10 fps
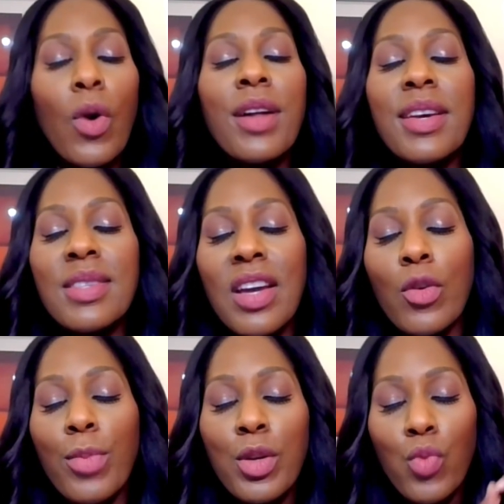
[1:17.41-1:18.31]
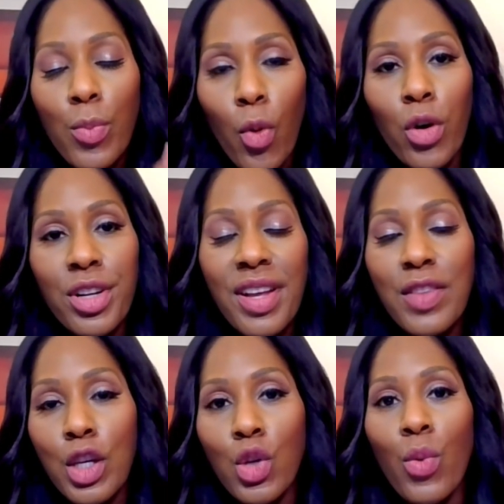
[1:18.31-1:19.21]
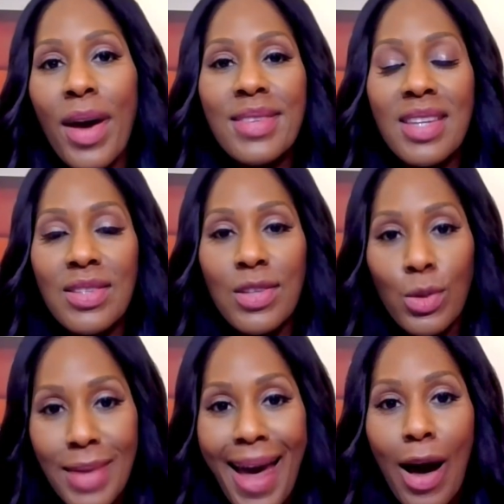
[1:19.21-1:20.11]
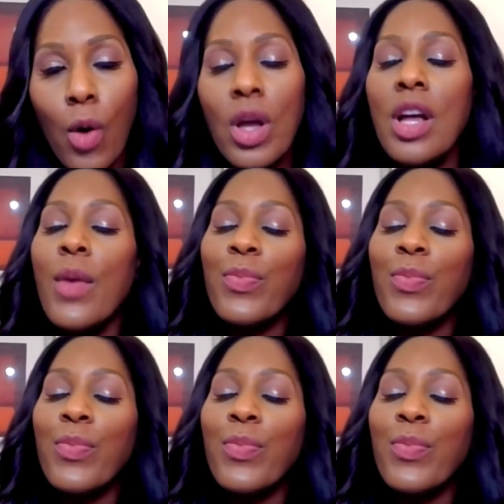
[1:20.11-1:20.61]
one has never been reported in the US until now.